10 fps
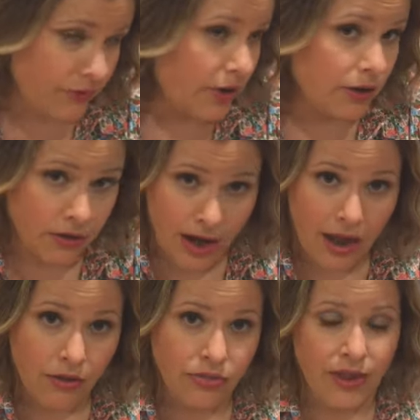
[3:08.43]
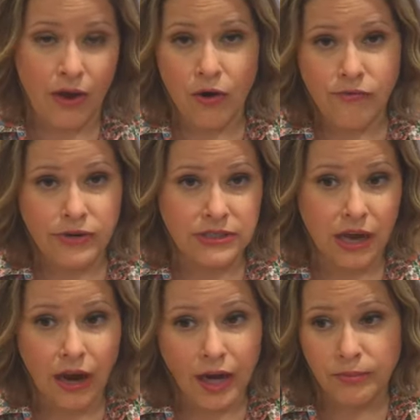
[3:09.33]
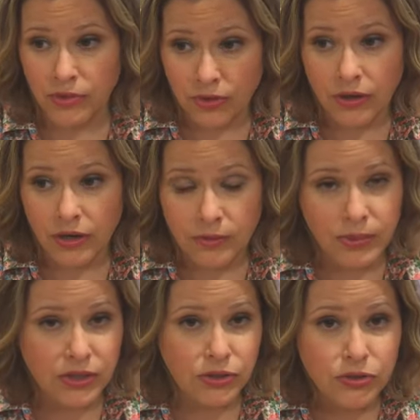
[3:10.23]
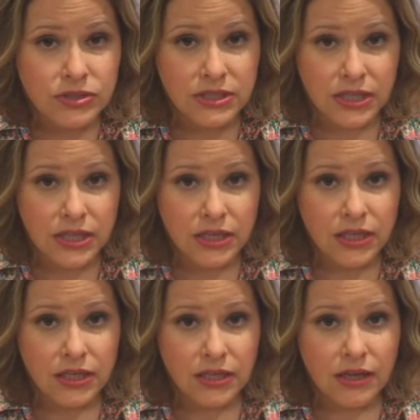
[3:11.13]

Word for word: figure out that over time you're going to be losing,